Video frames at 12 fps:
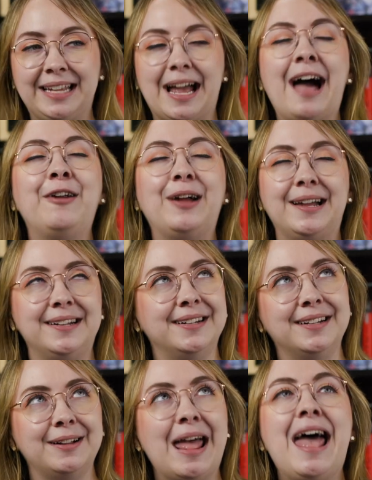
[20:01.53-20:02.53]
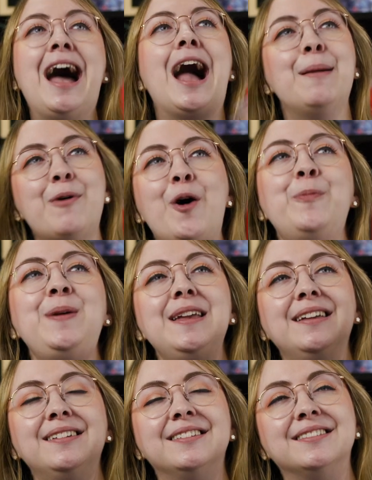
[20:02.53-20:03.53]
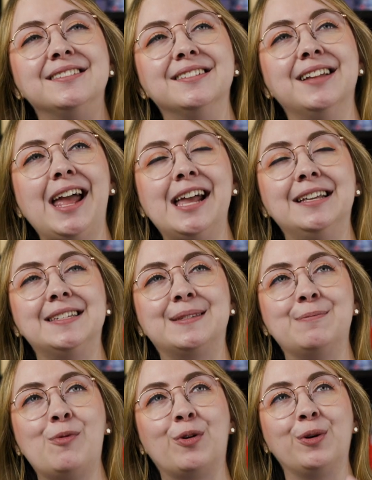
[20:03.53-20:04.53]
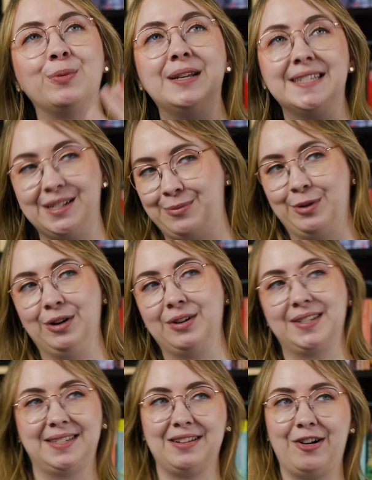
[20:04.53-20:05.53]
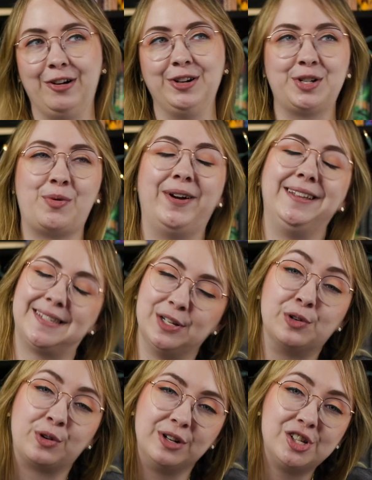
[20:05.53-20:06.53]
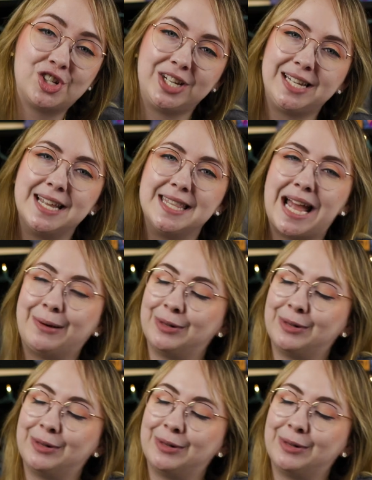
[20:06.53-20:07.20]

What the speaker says: like, I'm hoping his more recent works aren't quite so cringy in that